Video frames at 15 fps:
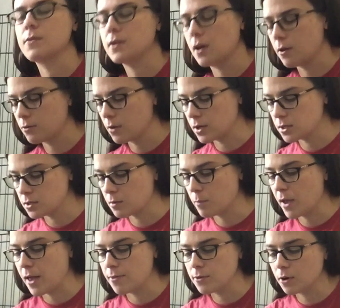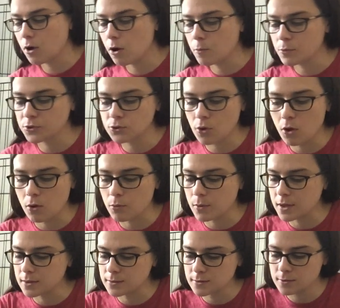the other end of the pen. They're almost
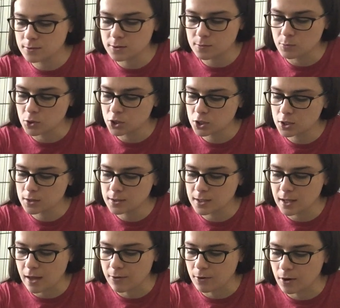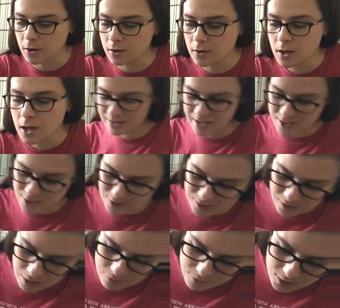always smushed together. They just
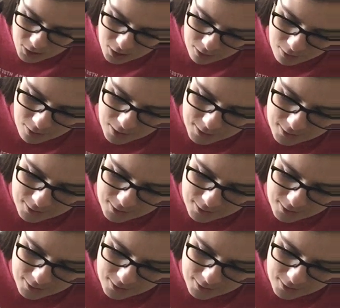love each other. It's